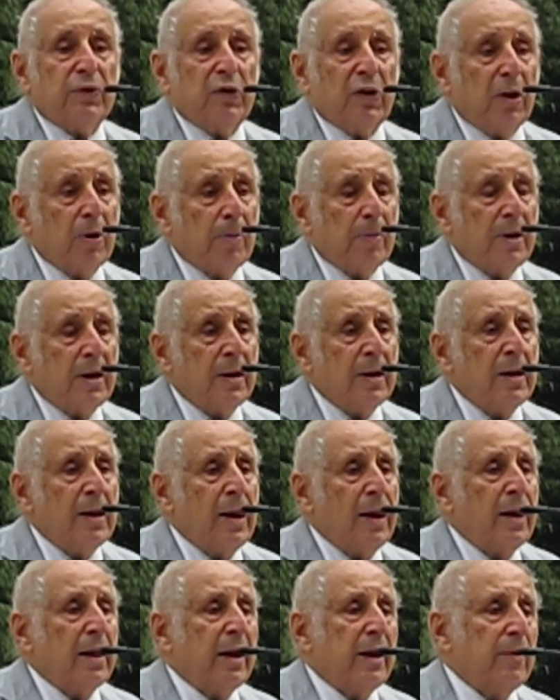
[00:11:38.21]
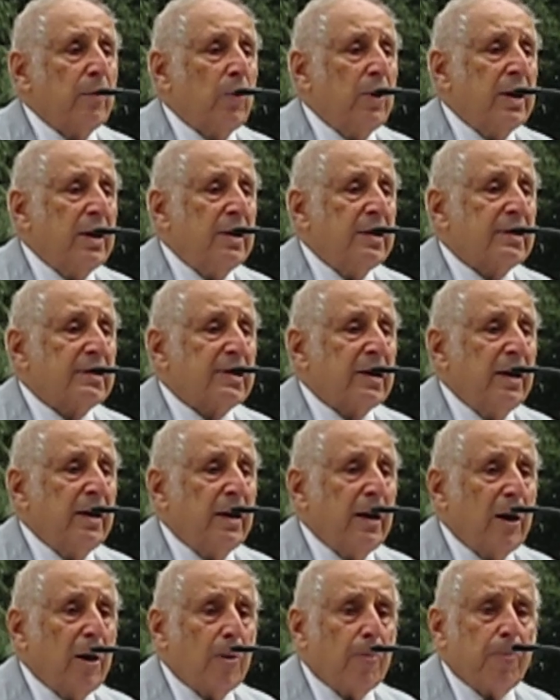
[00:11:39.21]
Germany and we
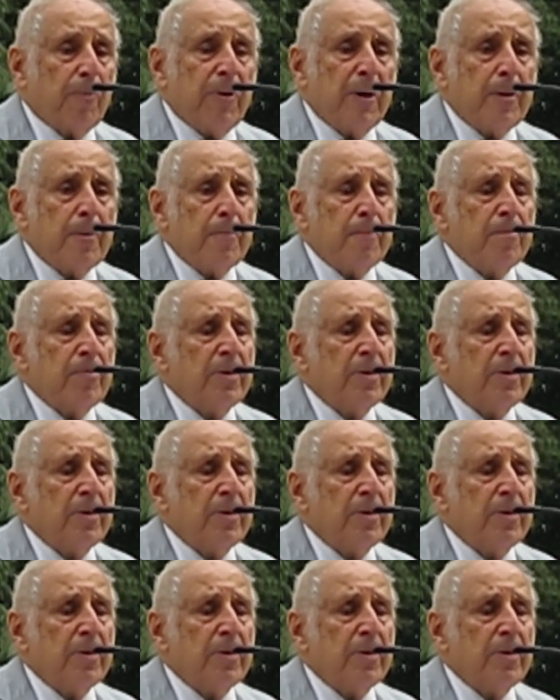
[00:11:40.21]
helped them,